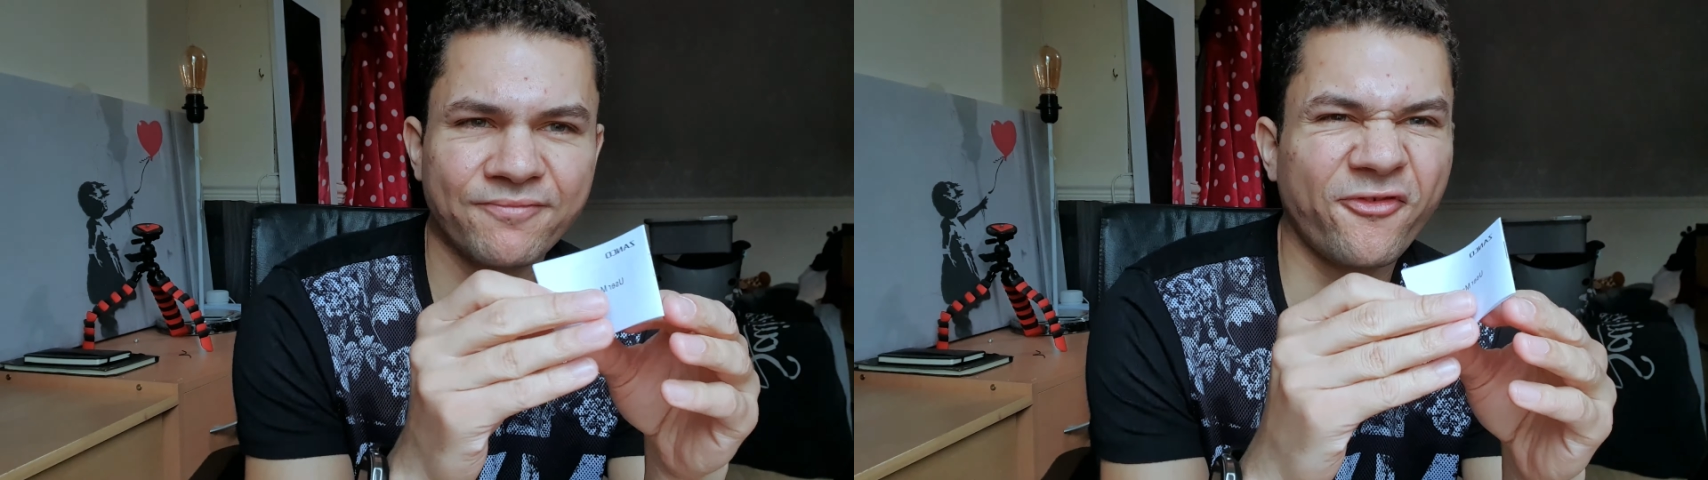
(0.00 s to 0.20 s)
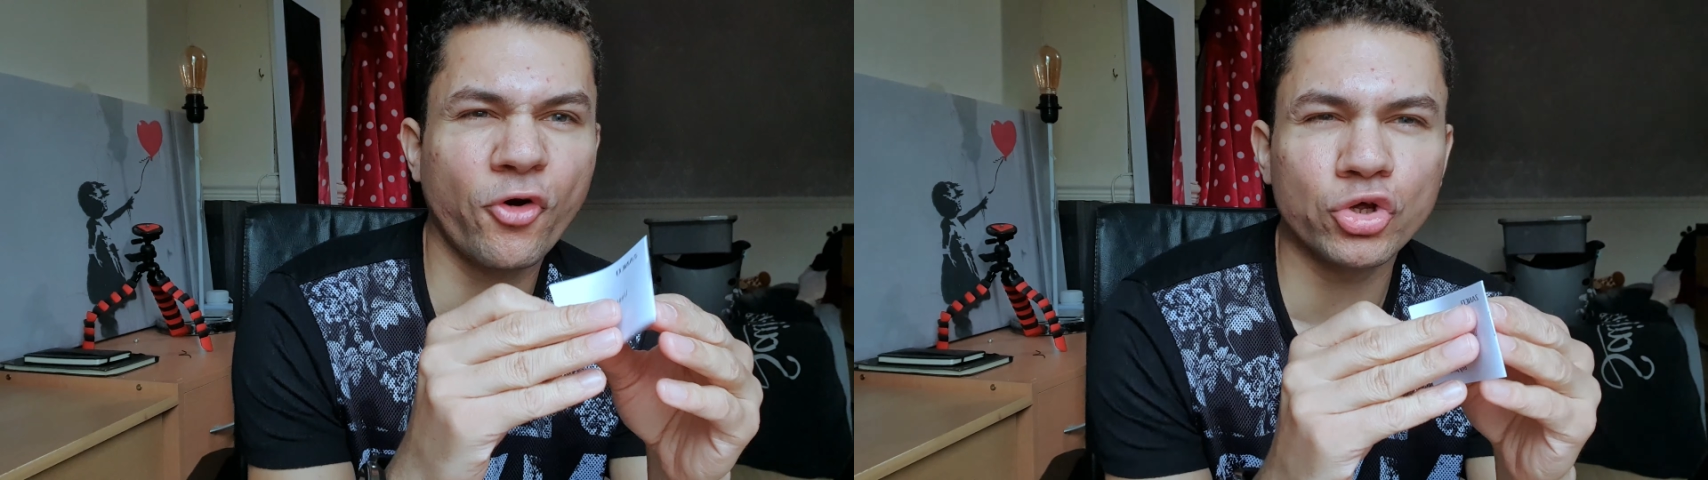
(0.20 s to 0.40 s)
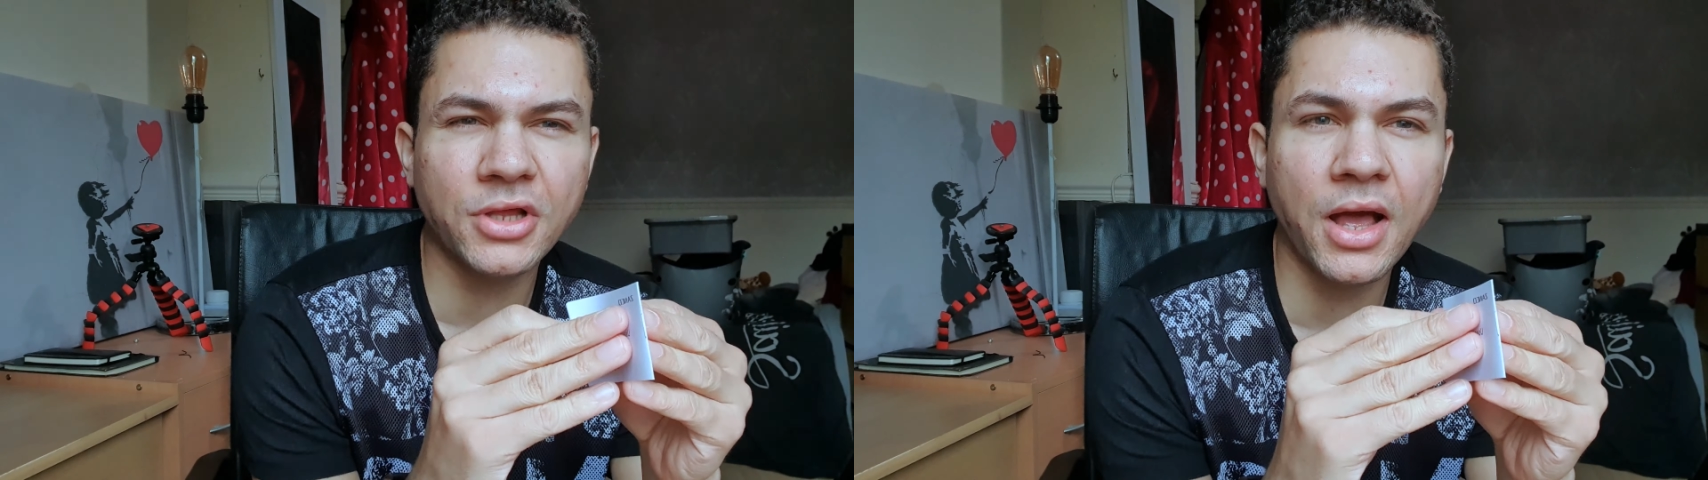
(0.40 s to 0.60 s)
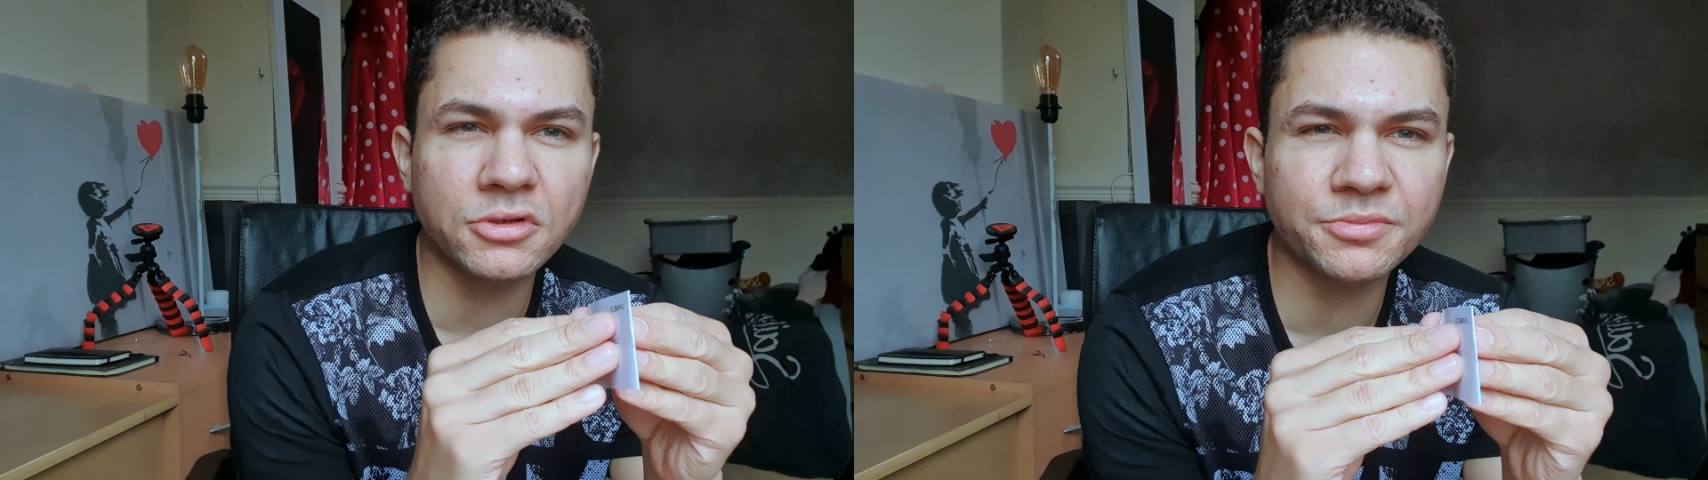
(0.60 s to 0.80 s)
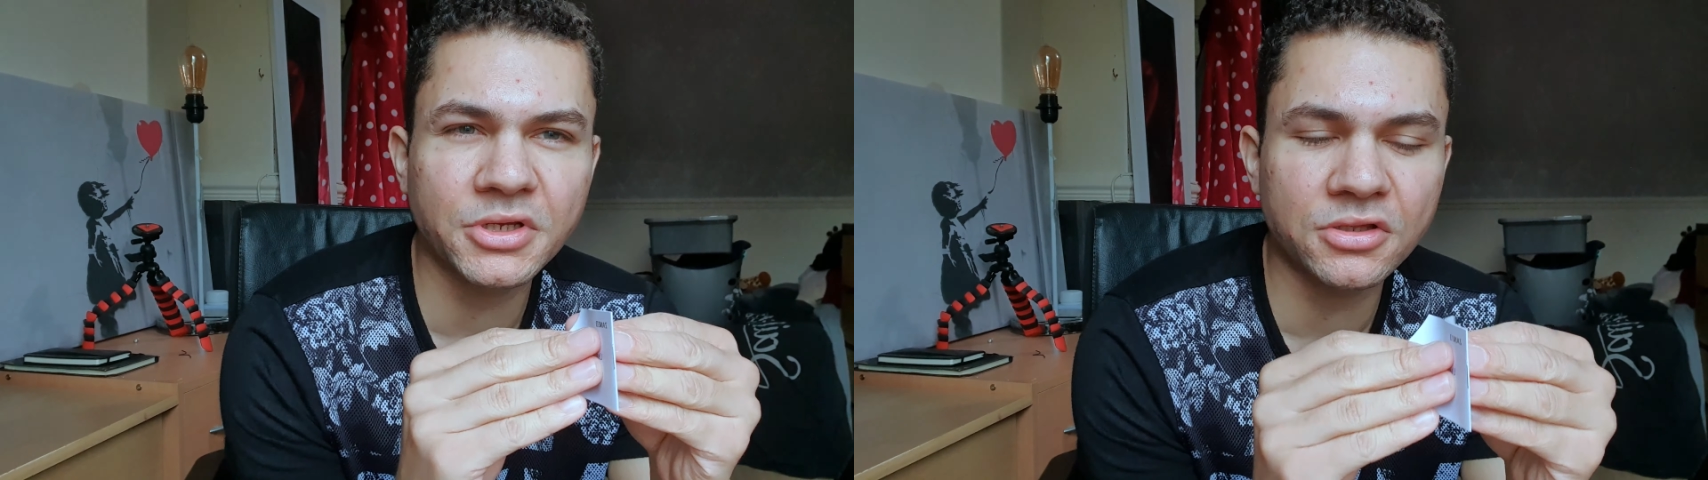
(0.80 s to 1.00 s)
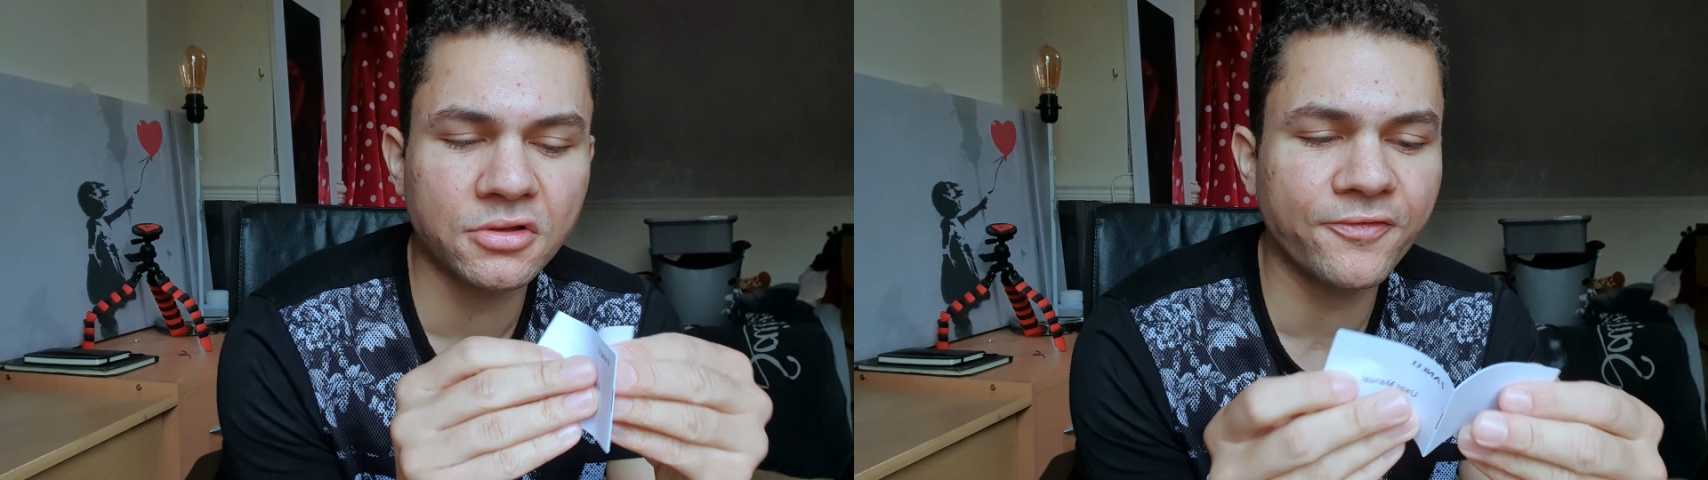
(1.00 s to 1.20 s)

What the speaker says: 4 times bigger than the